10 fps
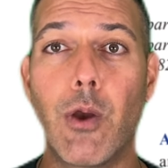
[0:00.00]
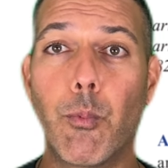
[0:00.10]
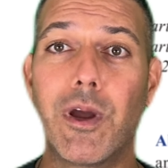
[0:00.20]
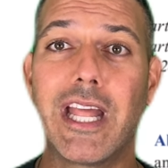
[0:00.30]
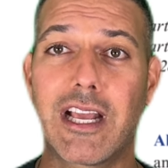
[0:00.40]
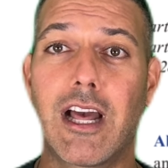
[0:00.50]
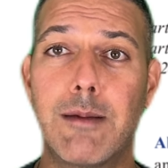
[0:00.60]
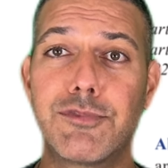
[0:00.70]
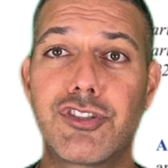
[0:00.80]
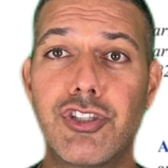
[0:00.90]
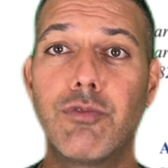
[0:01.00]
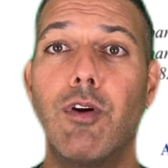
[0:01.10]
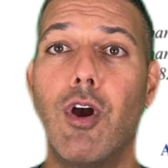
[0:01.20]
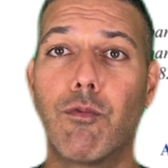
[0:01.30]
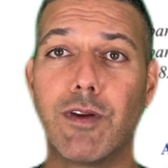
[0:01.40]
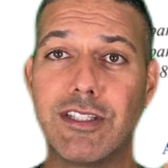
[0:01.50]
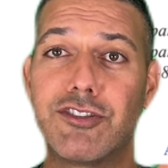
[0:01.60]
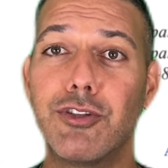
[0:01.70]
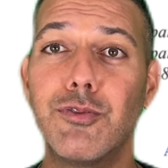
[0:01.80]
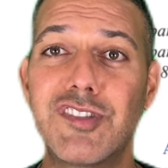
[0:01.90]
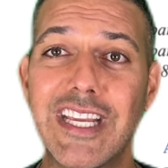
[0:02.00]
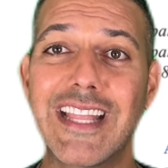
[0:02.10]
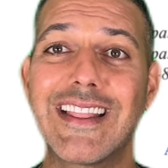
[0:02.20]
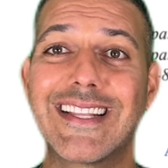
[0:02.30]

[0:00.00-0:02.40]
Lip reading: when it comes to reducing